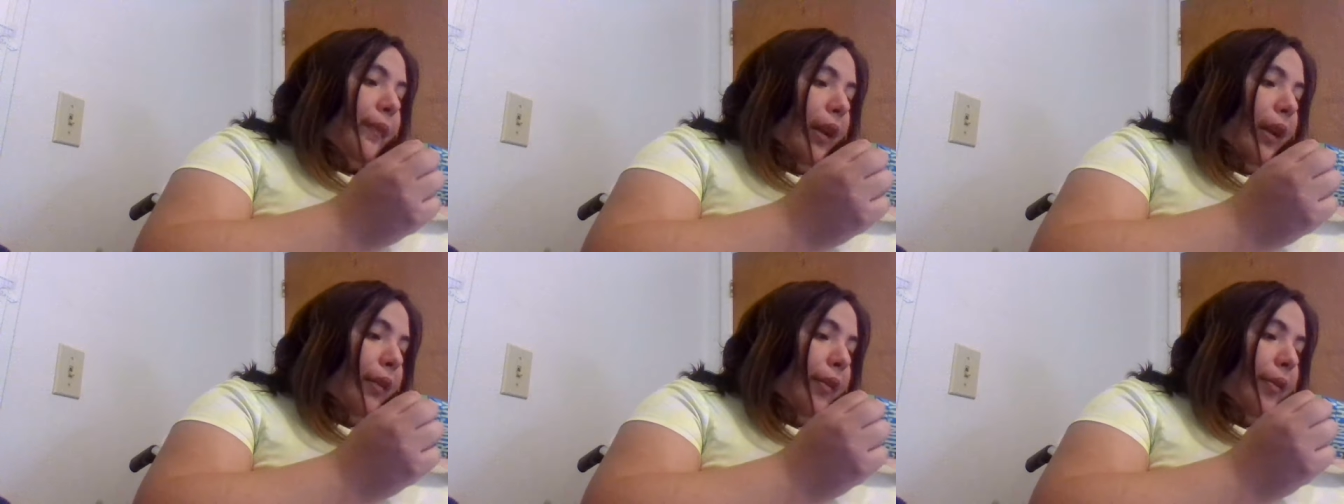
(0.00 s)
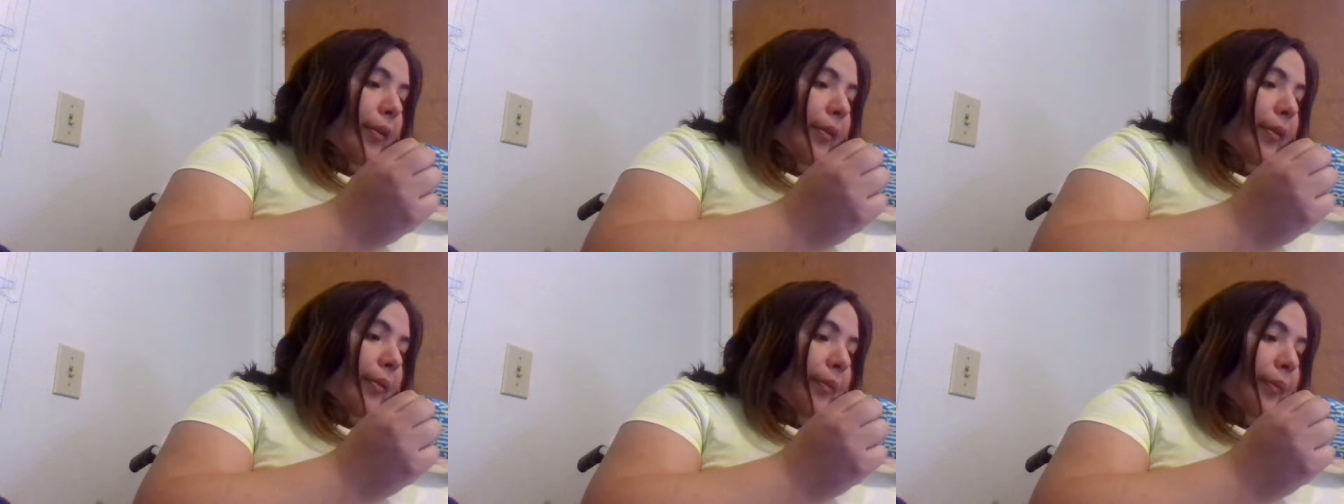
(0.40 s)

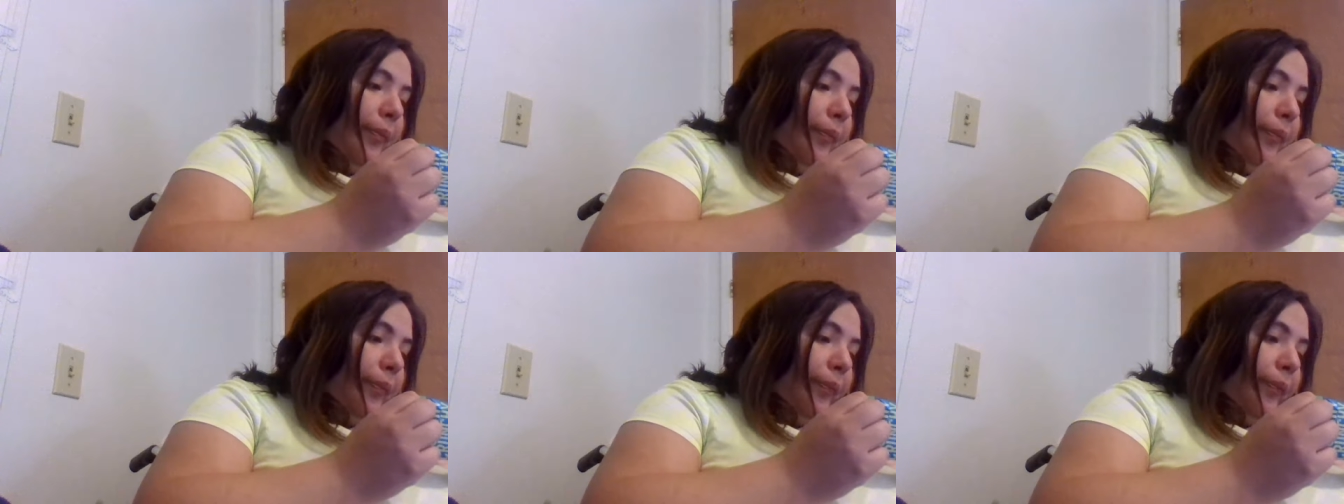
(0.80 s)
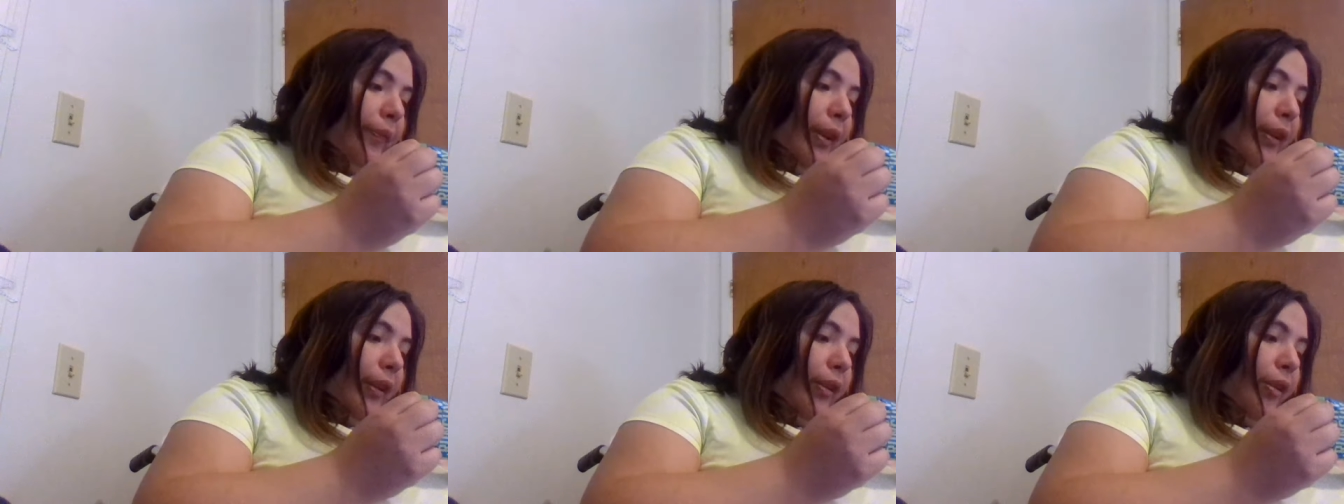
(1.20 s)
Um,
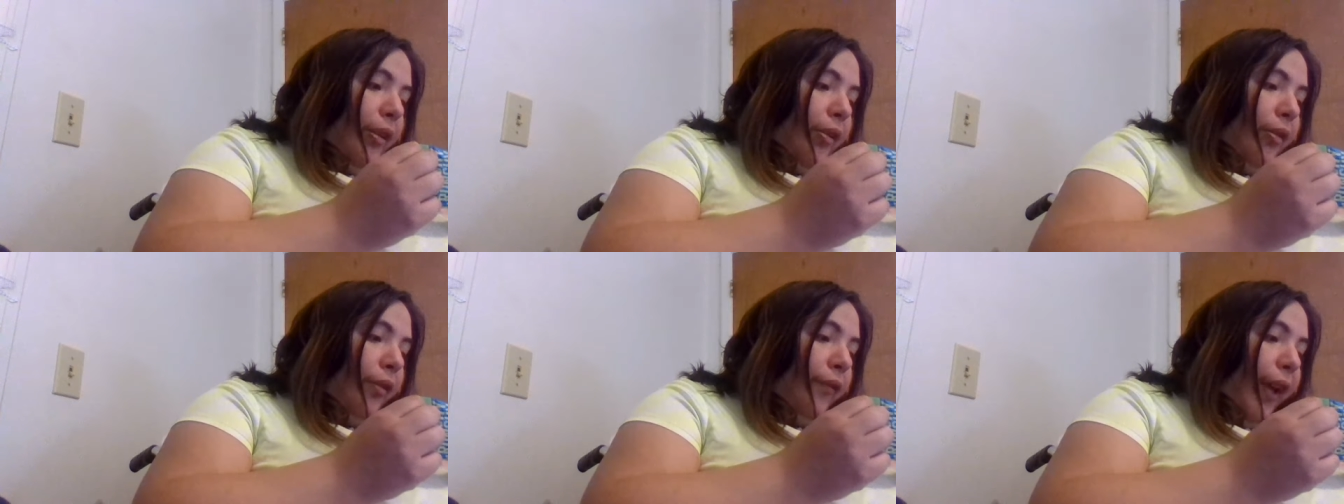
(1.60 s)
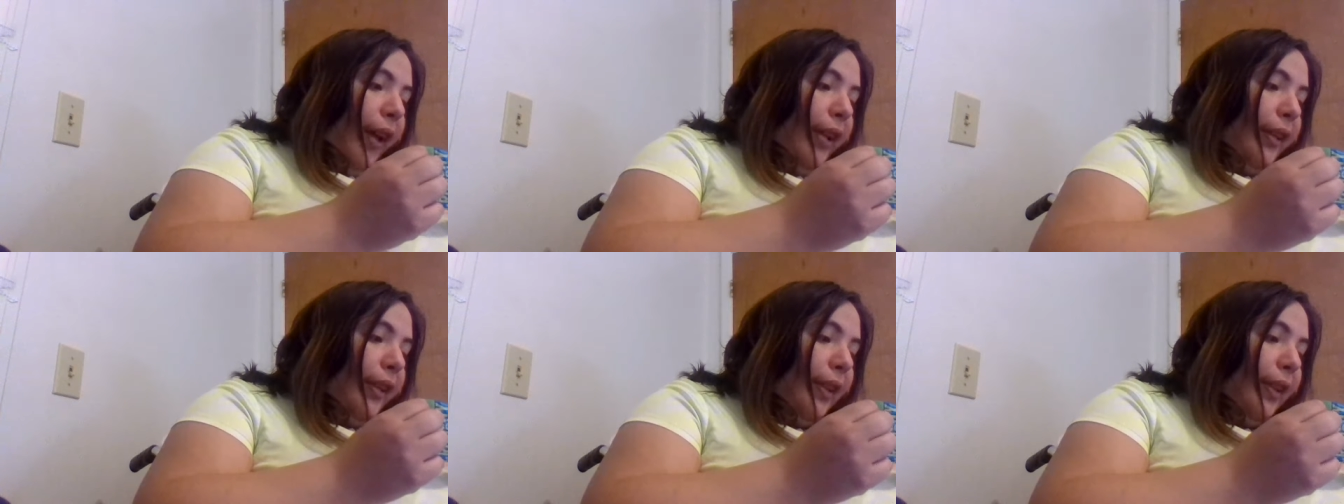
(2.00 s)
the total
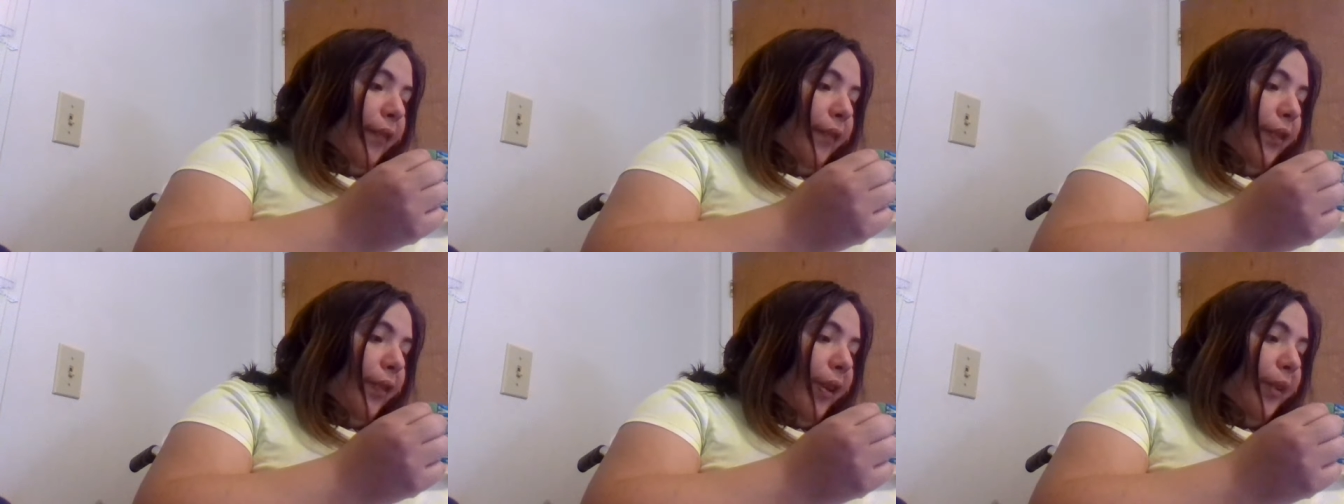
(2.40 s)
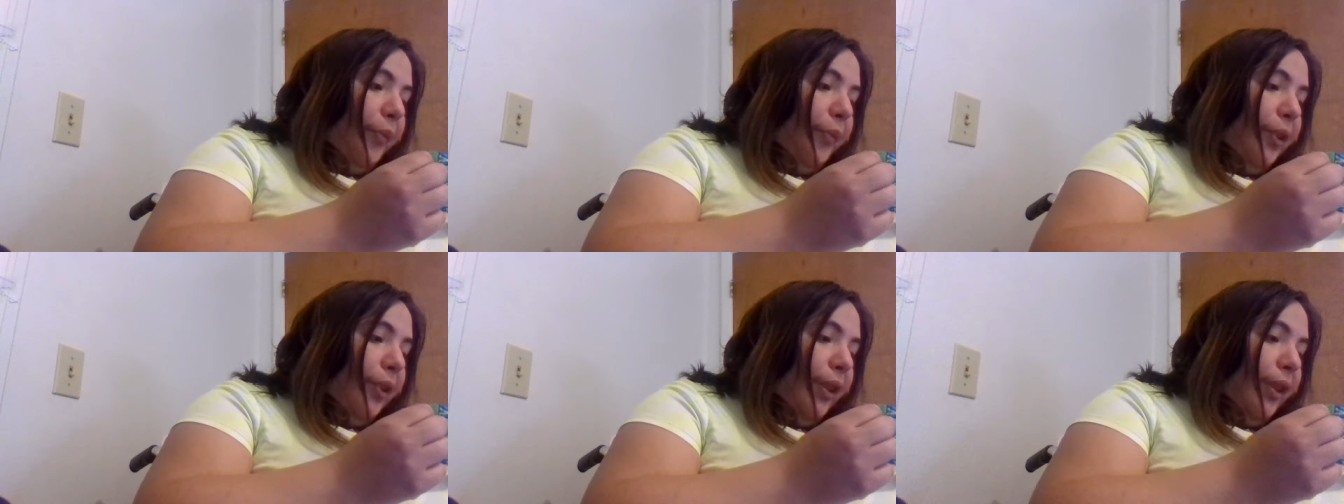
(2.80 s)
fat is 7
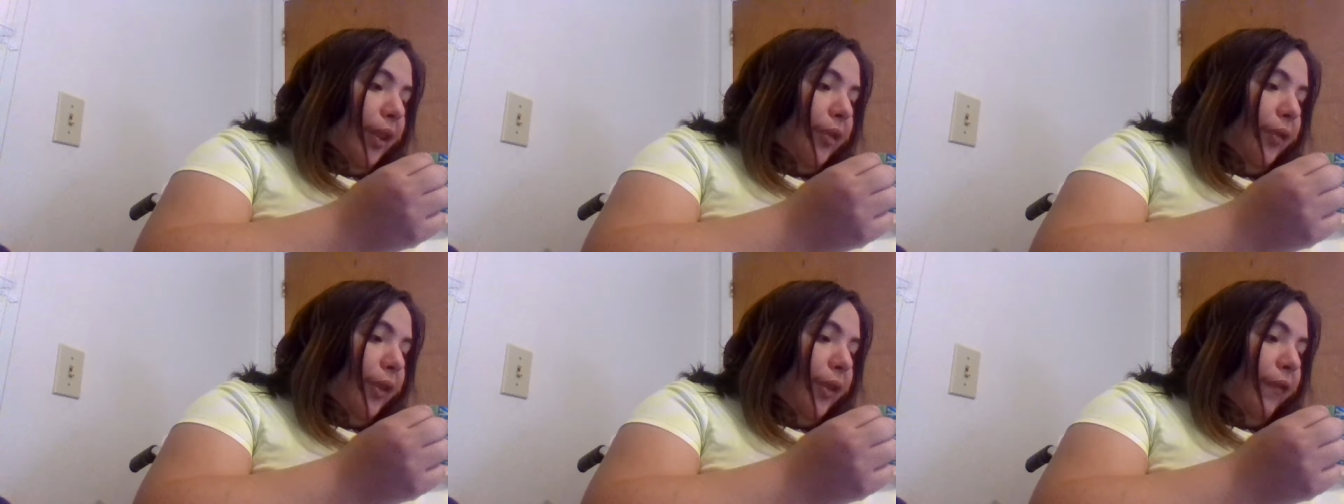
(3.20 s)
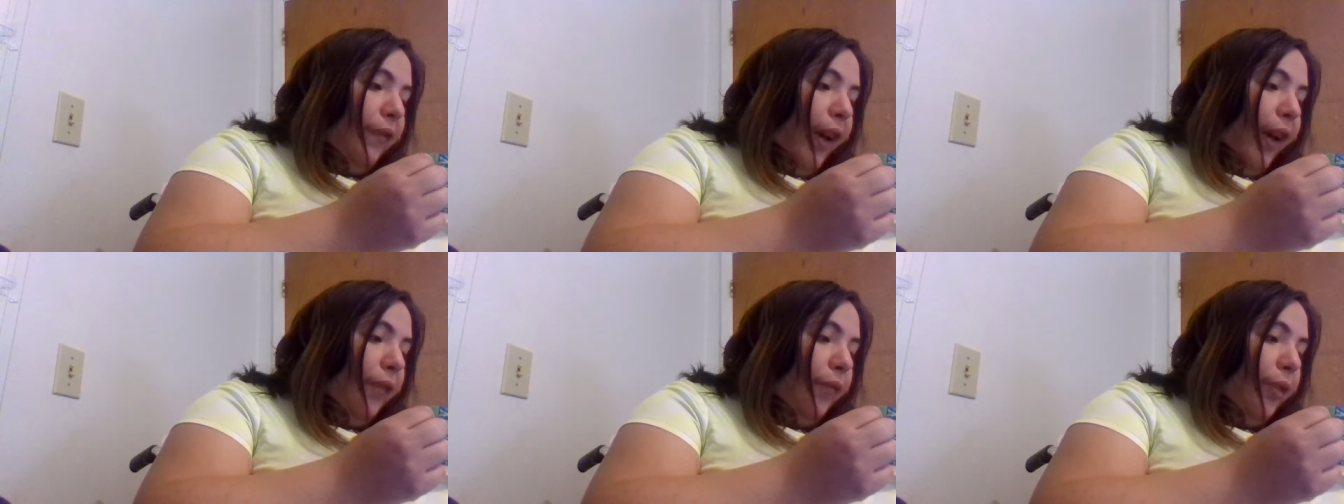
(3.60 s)
grams, saturated
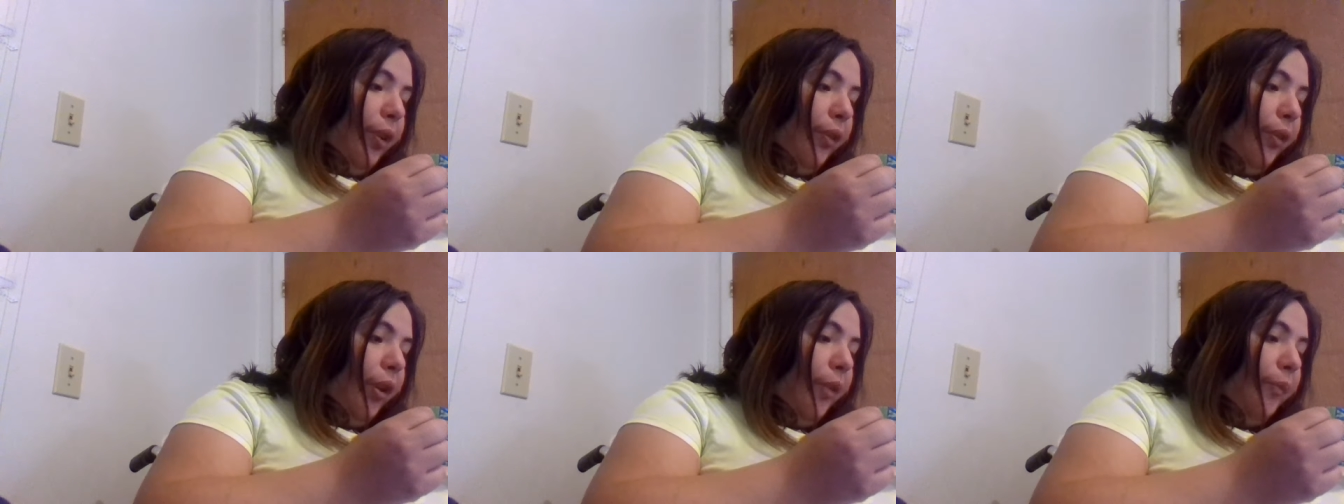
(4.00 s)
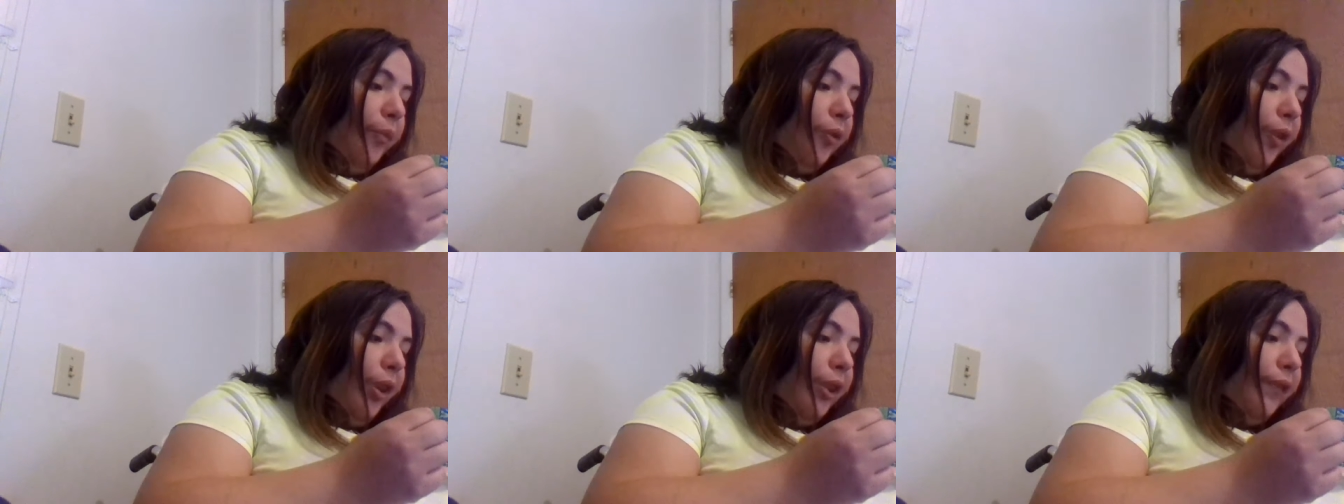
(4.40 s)
fat 1 gram,
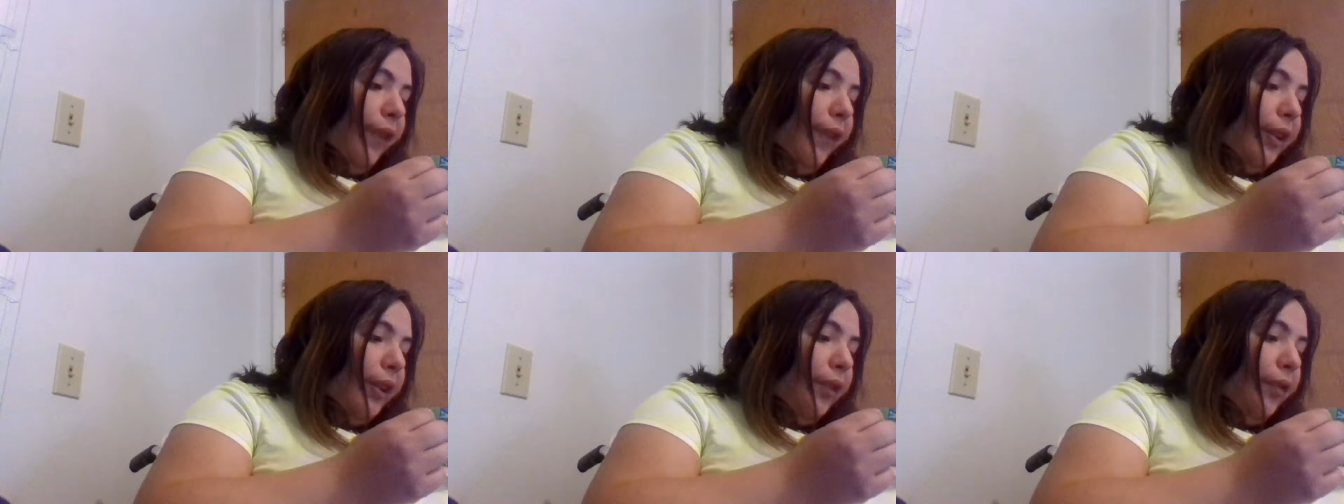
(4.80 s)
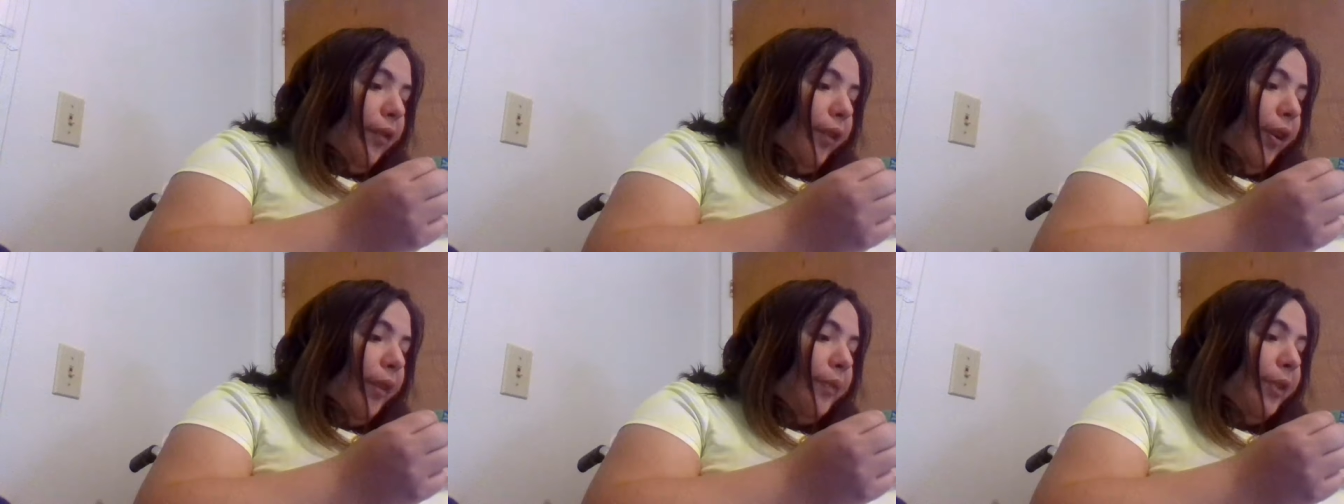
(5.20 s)
trans fat 0
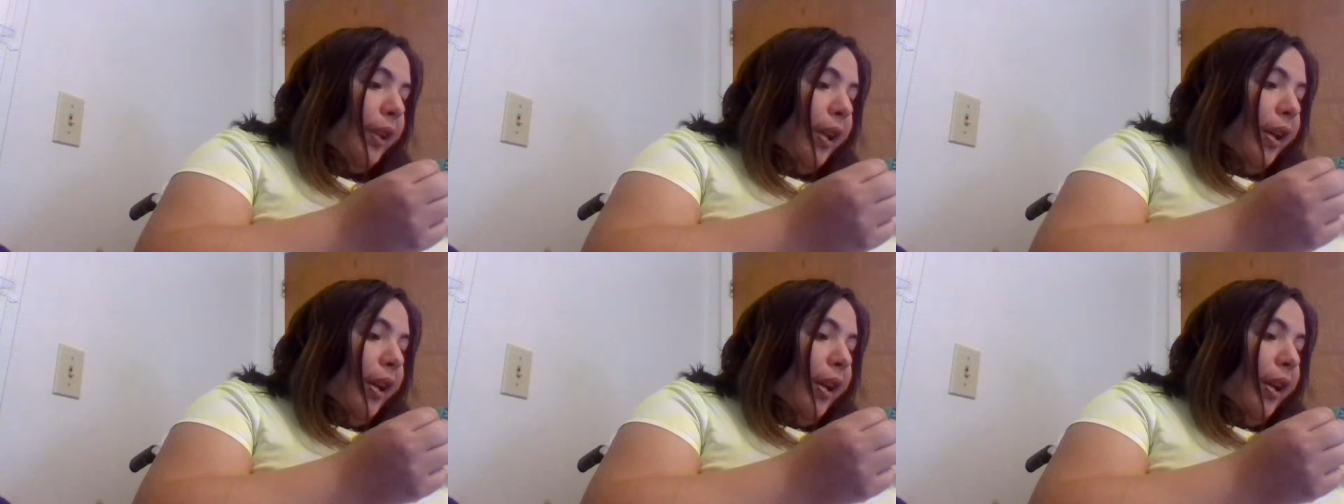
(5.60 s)
grams,